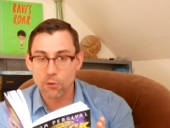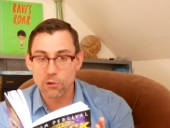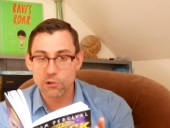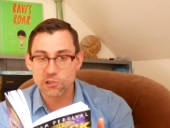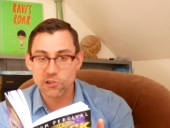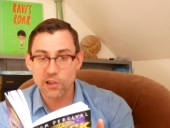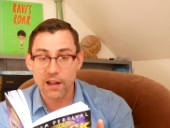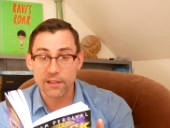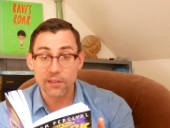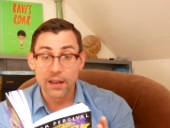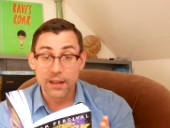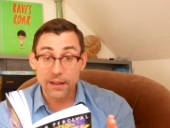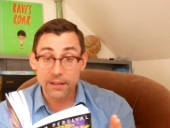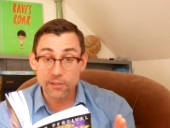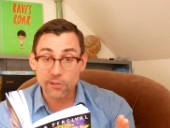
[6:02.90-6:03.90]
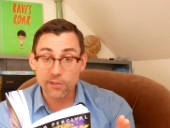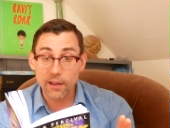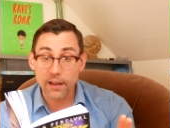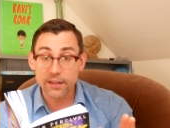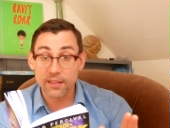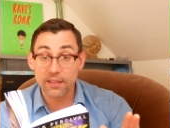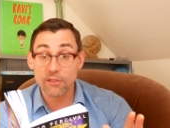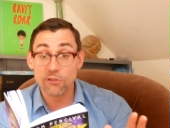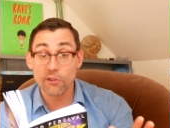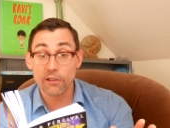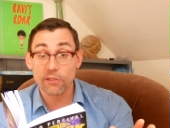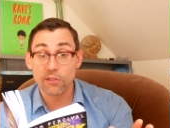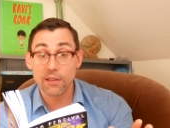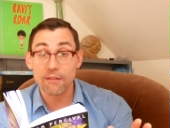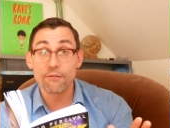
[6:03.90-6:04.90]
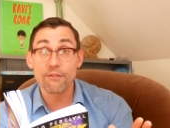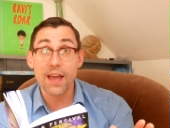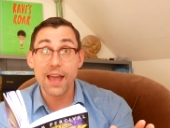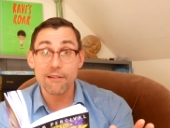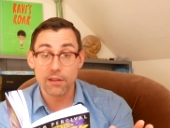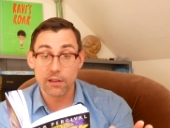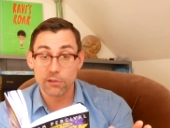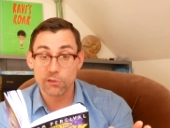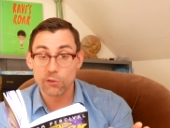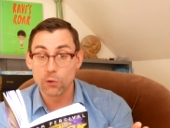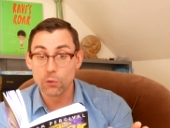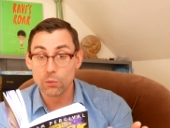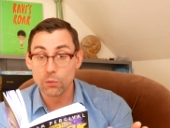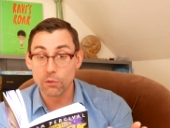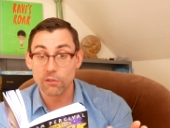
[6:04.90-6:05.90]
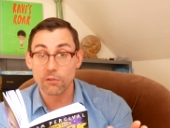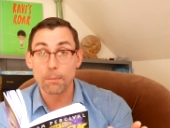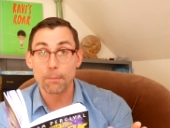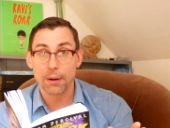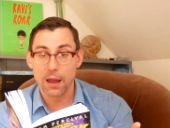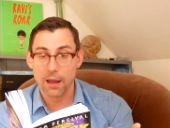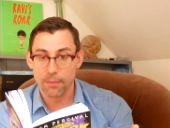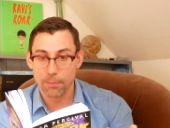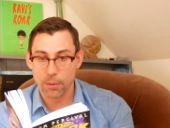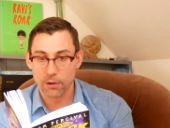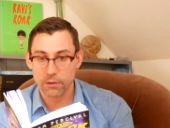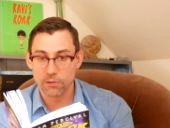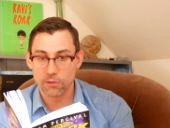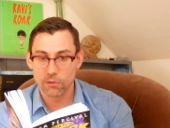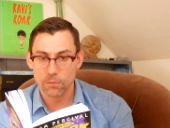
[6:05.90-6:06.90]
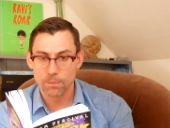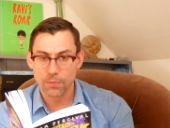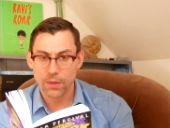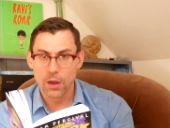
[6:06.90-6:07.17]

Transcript: door shut and started adjusting various tools and plant pots.